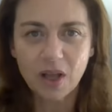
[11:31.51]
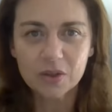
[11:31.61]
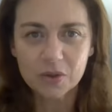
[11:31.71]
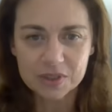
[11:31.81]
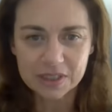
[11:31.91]

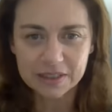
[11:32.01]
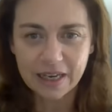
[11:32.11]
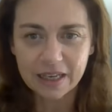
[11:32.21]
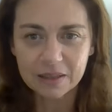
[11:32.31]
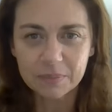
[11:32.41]
Holocaust
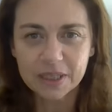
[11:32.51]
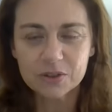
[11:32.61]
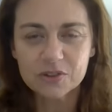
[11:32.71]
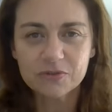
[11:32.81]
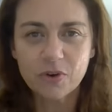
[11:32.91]
denial,
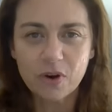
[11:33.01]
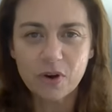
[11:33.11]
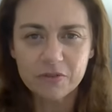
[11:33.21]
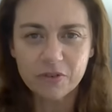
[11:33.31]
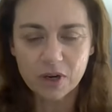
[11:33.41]
because
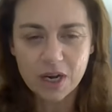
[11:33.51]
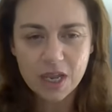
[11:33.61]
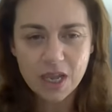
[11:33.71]
for